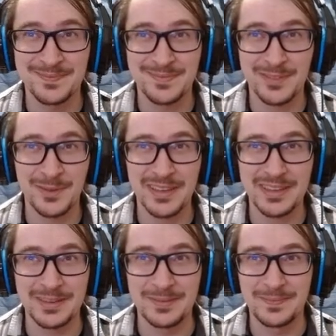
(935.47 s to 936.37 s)
Don't like
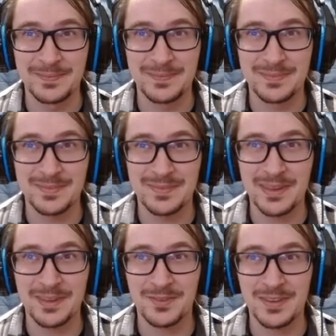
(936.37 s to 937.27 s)
it.
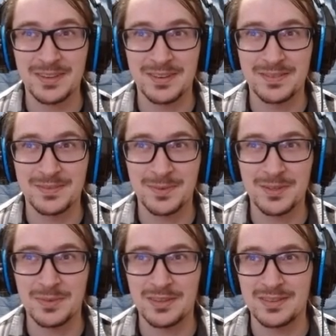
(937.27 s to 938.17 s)
Not a fan. One
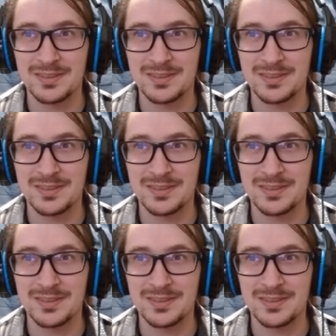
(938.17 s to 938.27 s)
bit.